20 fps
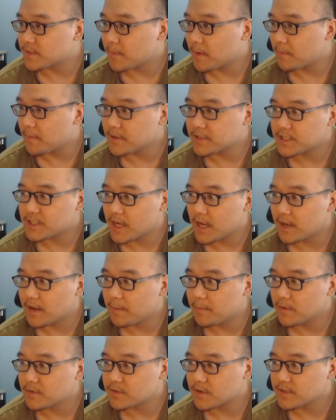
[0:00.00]
above my shade
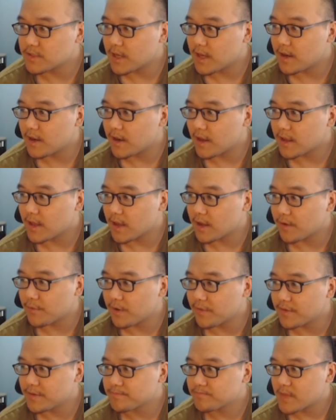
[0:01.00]
and Mushwan's head and I can't get
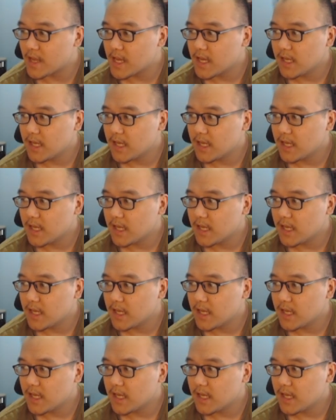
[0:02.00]
rid of it.